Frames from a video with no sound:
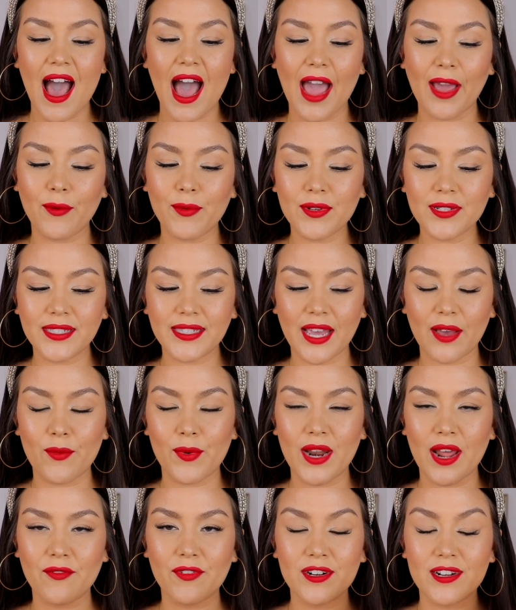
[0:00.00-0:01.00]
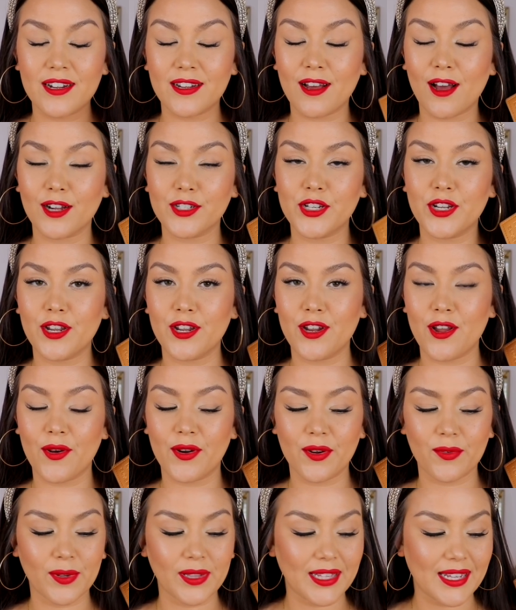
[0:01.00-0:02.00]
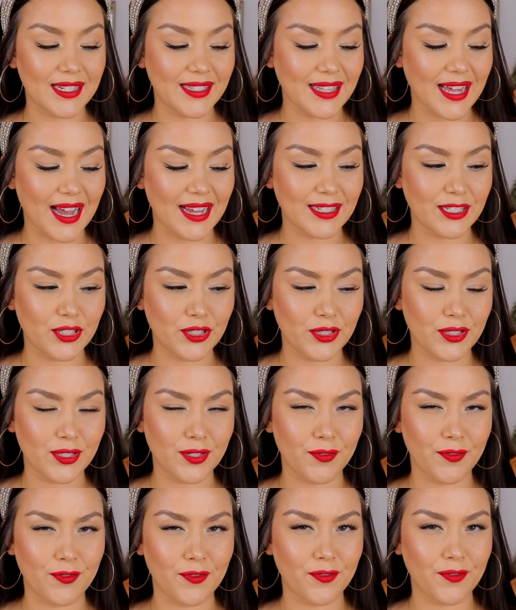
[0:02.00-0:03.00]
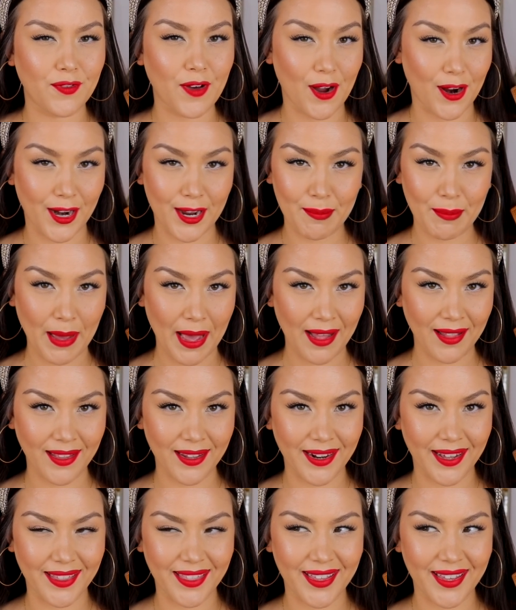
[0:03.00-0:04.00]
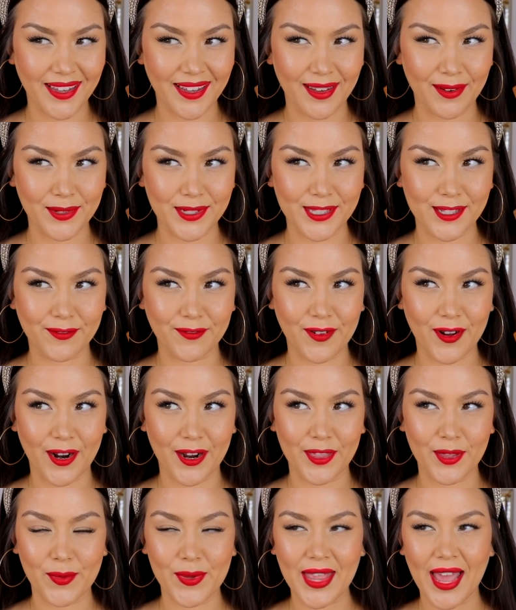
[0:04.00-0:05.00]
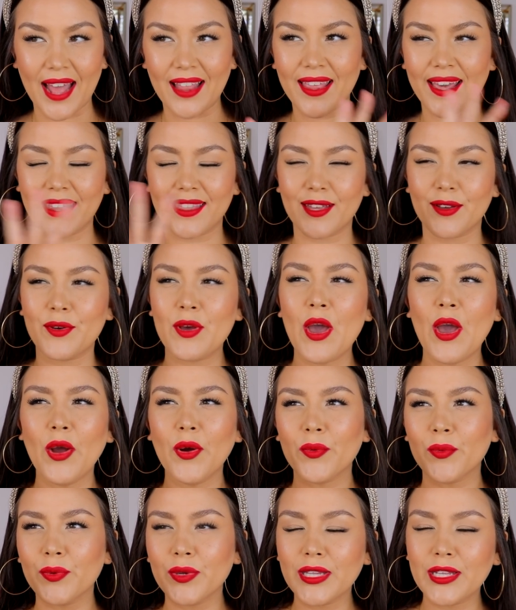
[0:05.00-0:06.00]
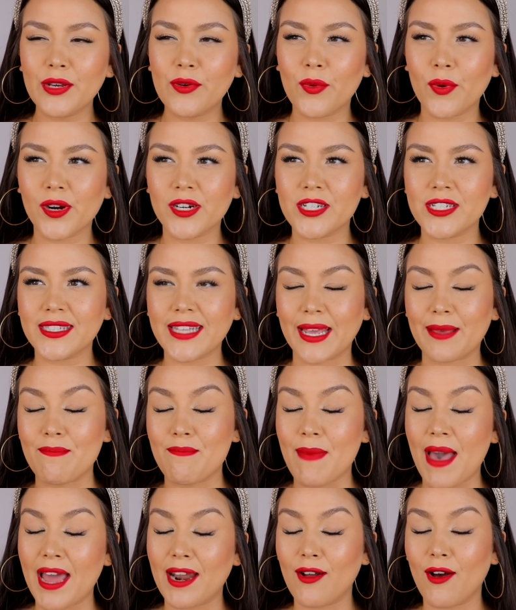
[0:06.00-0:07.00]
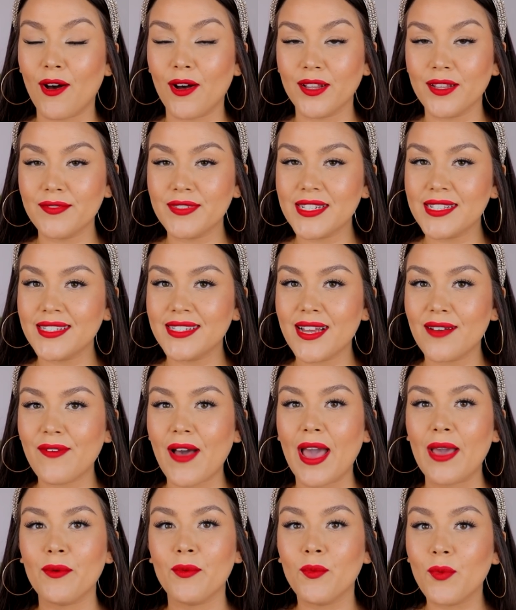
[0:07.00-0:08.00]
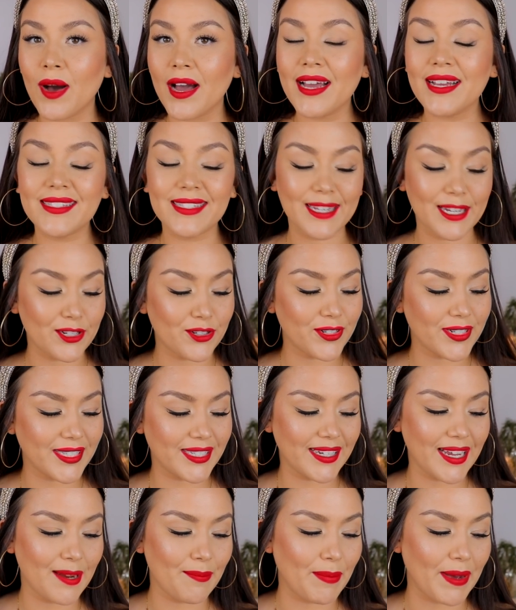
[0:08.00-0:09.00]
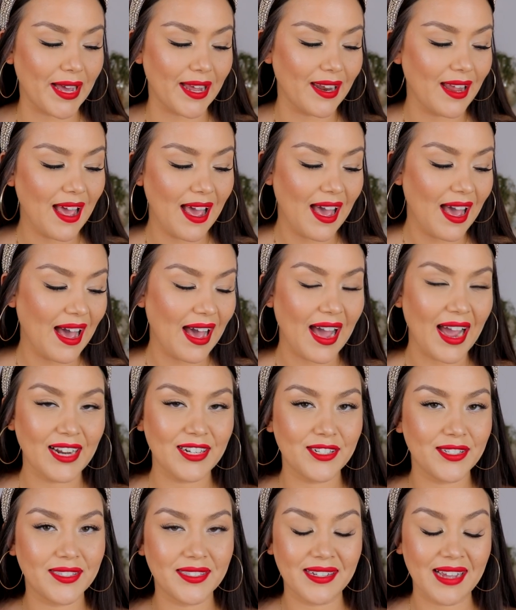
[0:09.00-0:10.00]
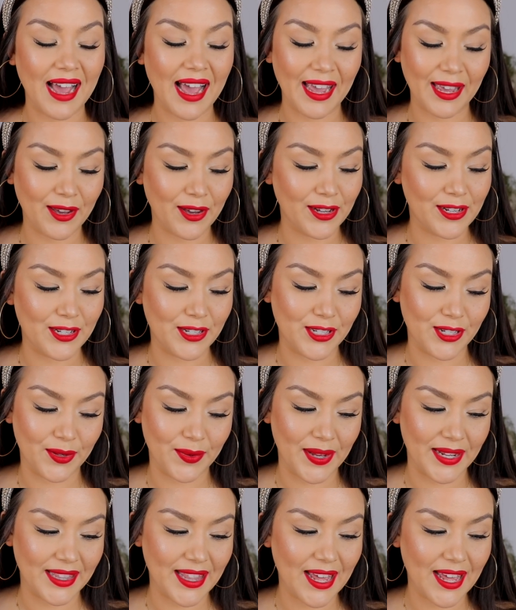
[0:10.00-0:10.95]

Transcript: I will say whenever Natasha Denona released that Safari palette, I think it was Safari, the one that had like the really gorgeous like matte olives and stuff, I was interested, but I just, I couldn't do it.